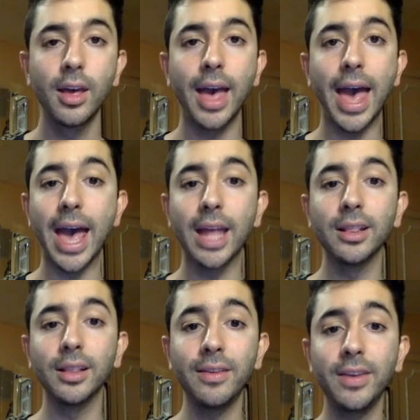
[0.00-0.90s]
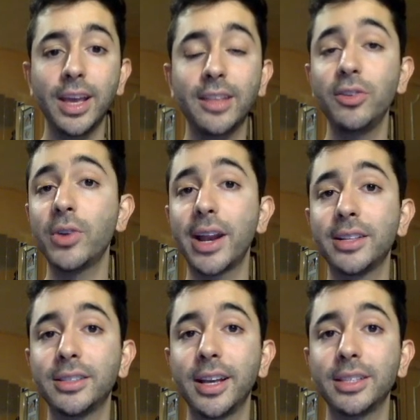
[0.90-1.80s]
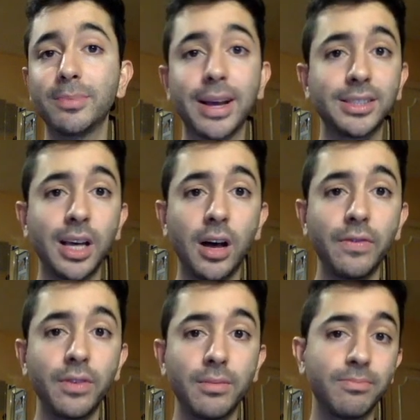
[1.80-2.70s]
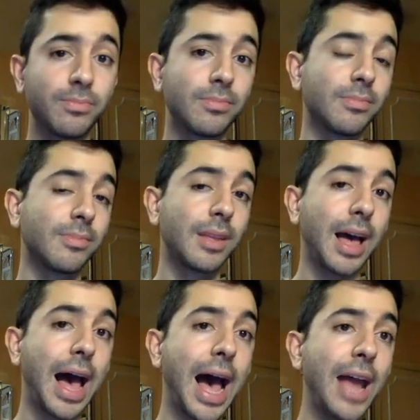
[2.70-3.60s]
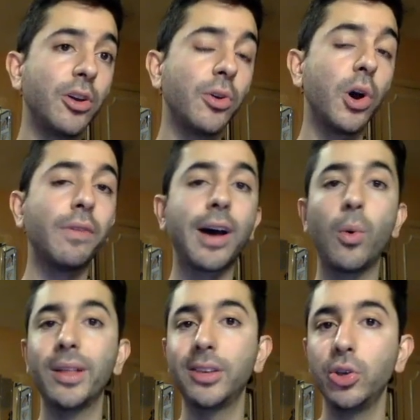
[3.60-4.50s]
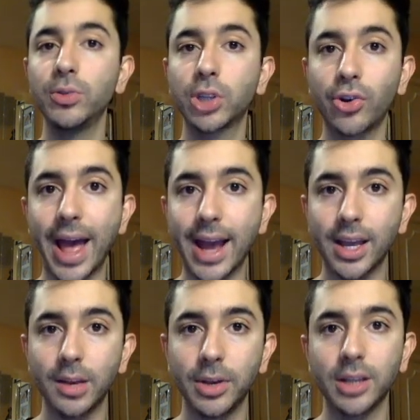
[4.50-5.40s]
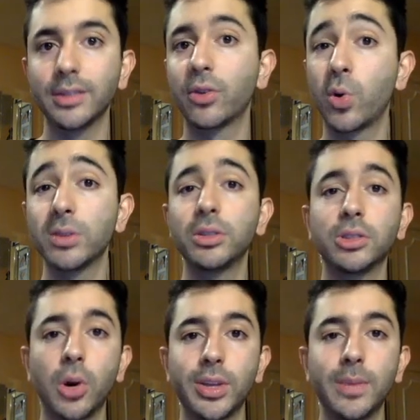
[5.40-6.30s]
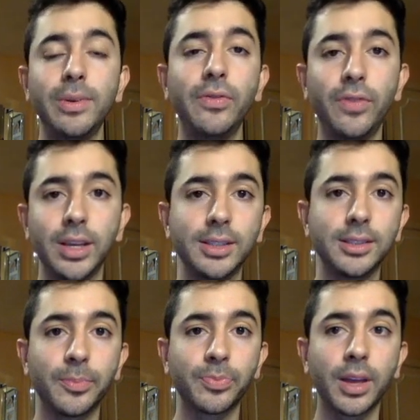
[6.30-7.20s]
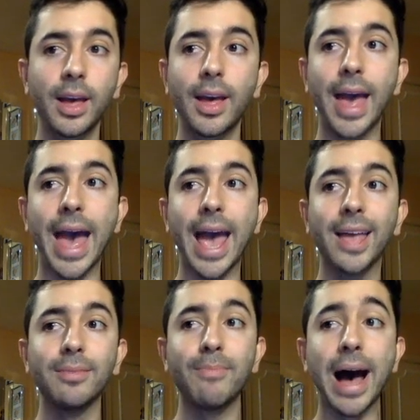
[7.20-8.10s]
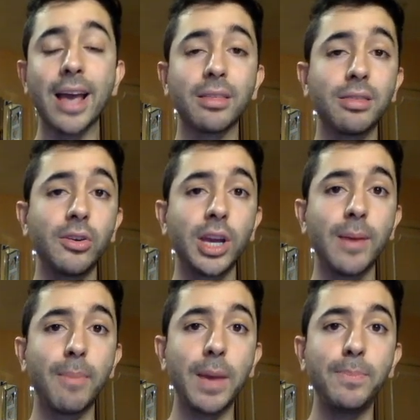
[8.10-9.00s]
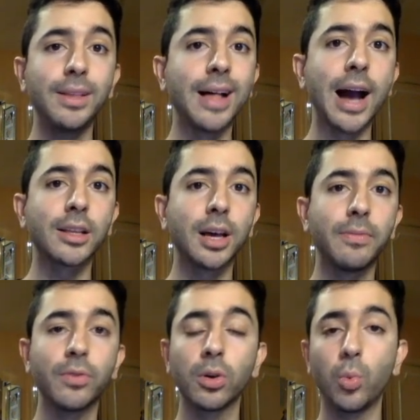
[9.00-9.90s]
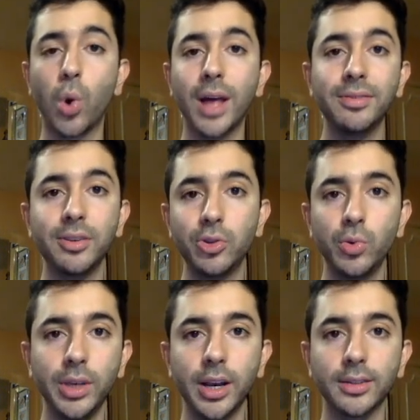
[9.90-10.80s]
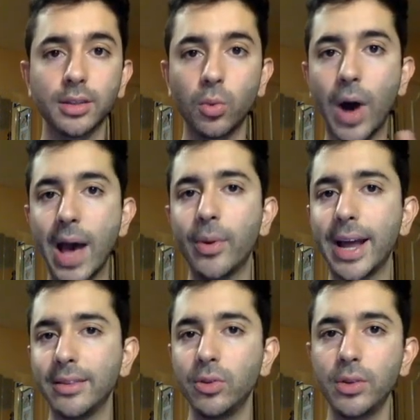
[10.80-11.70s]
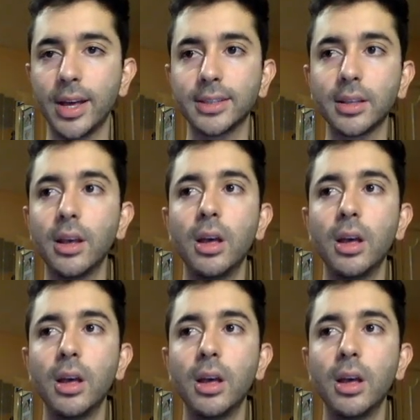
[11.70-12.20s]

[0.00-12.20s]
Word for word: And living in the United States myself, I don't know if I want to use Kraken because, of course, there's going to be fees. And my Ethereum might be locked up for one to two years. Why would I do this?